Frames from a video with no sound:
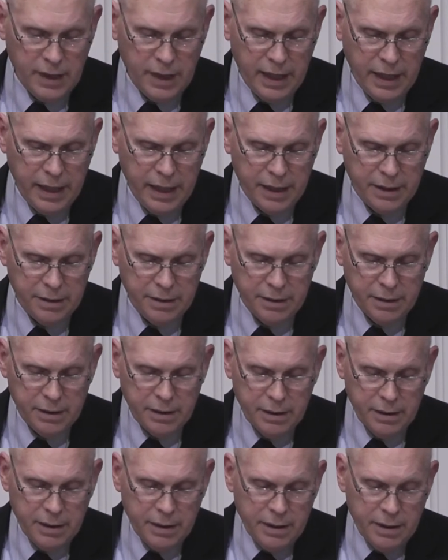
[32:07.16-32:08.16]
And
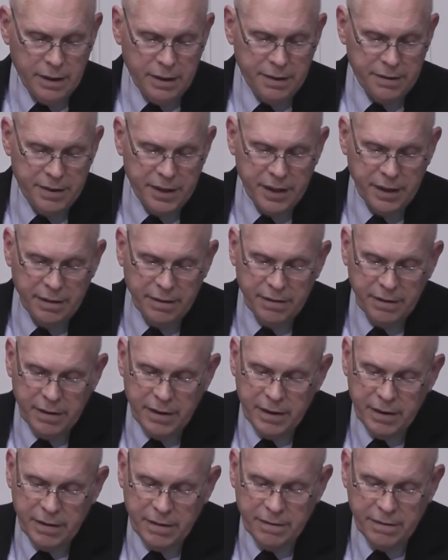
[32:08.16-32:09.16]
then,
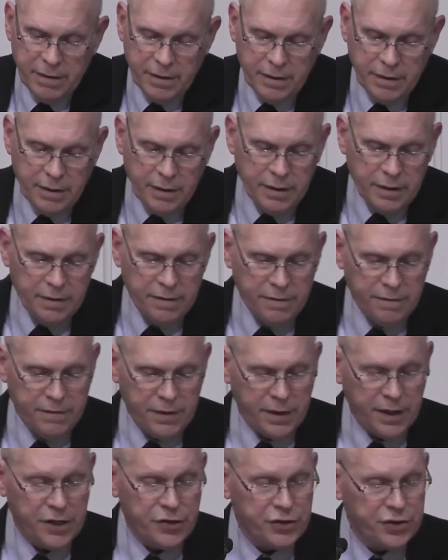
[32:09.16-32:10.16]

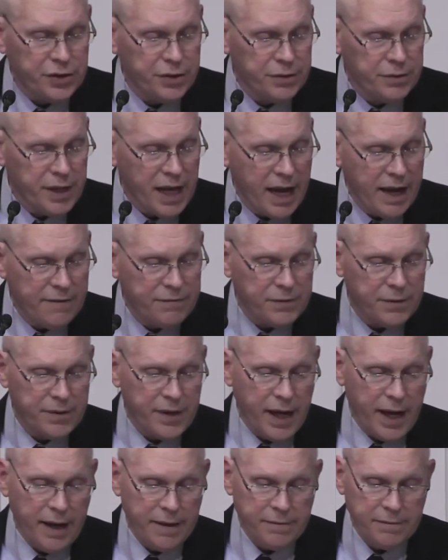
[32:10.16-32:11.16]
very soon after
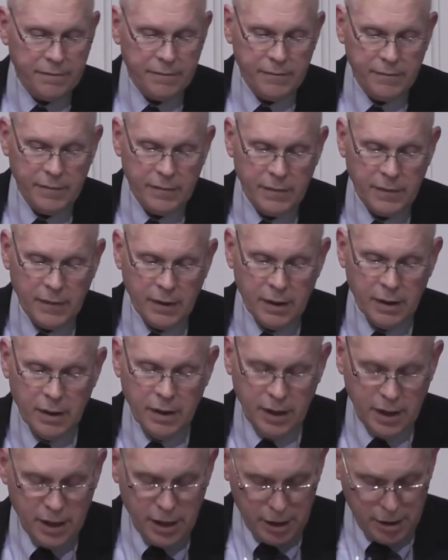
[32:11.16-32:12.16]
that,
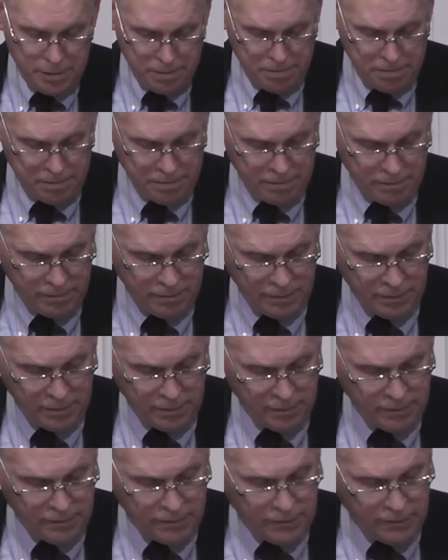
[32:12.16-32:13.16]
um,
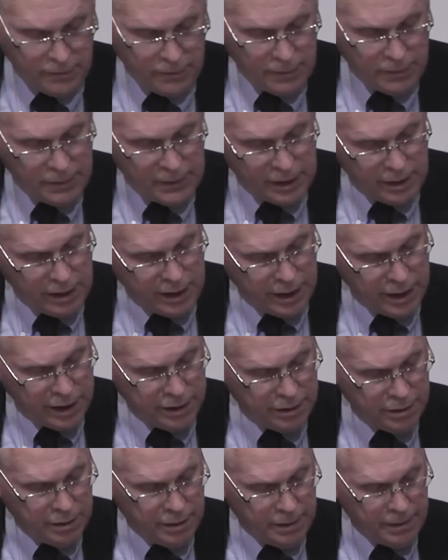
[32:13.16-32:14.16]

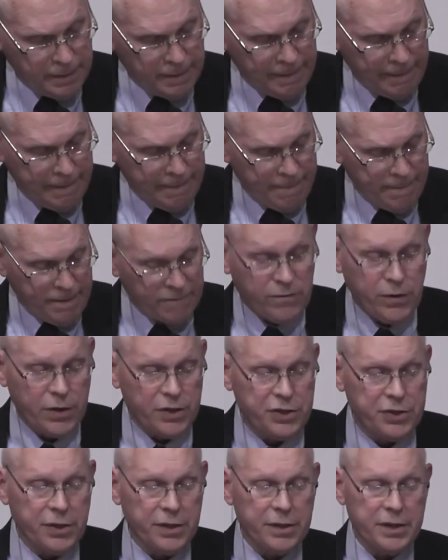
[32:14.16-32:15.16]
in
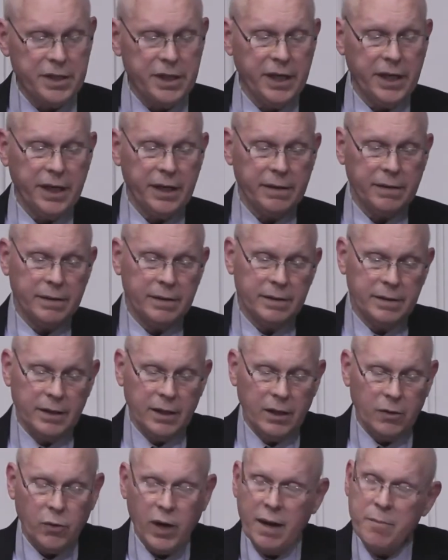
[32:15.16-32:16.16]
verse 13,
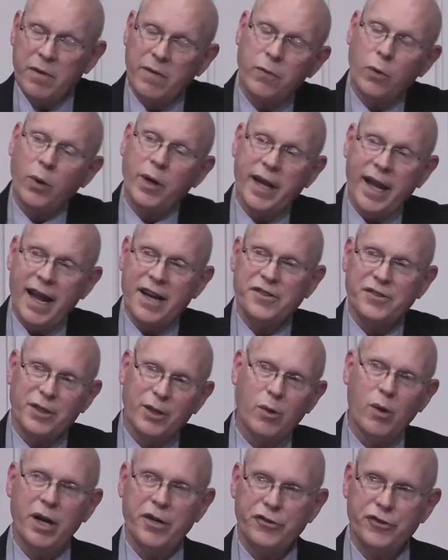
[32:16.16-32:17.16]
right before he asked the
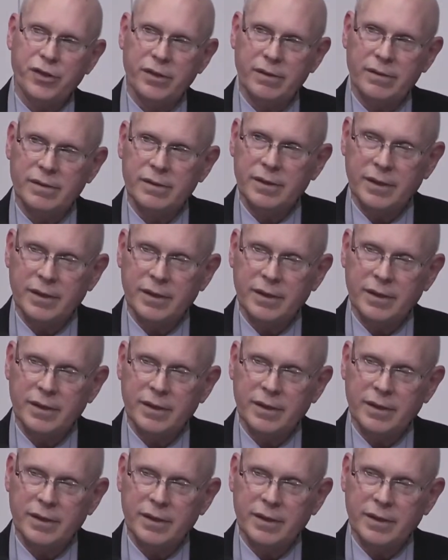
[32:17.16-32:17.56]
question,